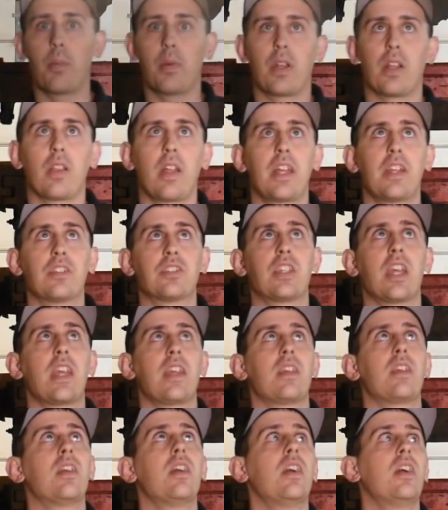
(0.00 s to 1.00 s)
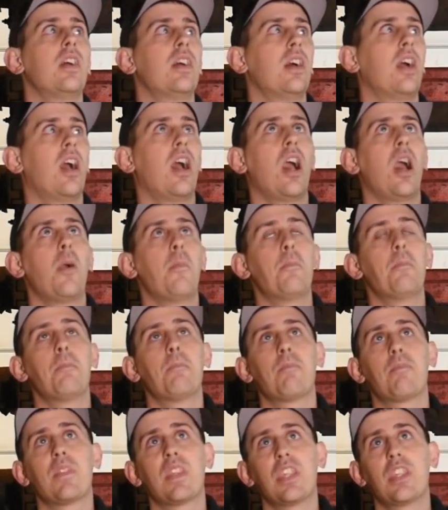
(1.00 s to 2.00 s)
up at a later date.
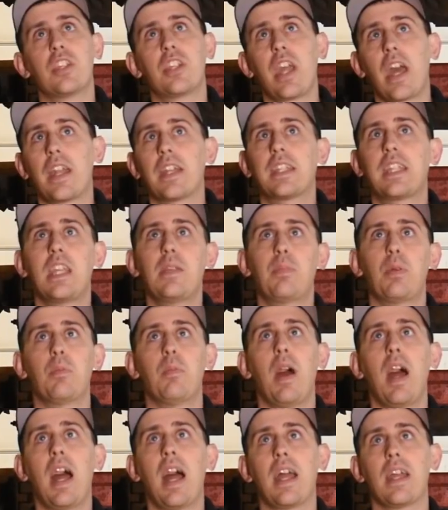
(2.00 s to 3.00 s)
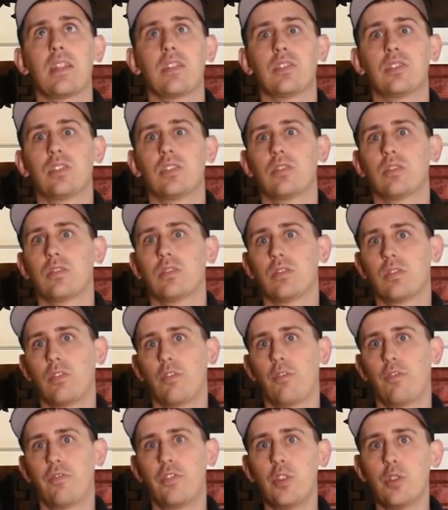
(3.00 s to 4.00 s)
You got to keep in mind
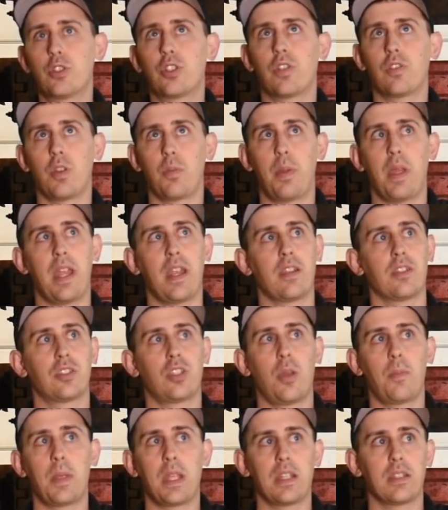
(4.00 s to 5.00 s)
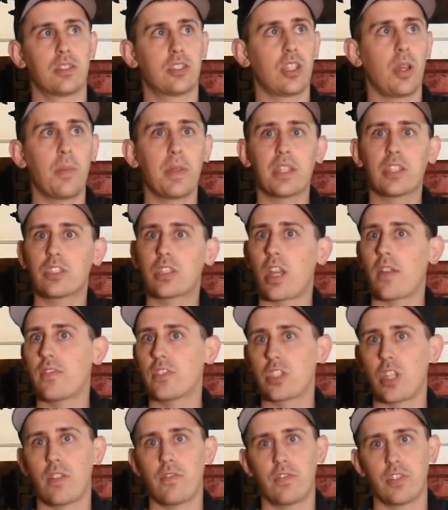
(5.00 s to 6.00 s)
future repairs. I mean, some of this stuff
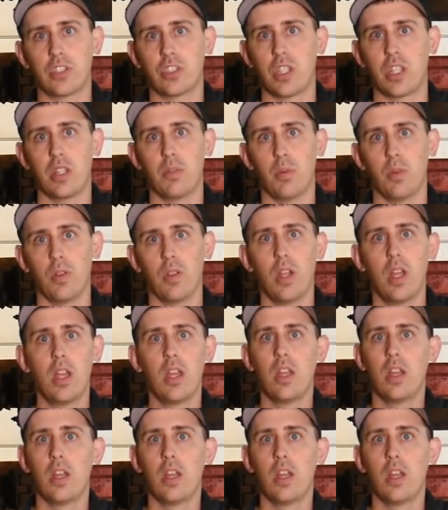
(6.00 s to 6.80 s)
is unforeseeable.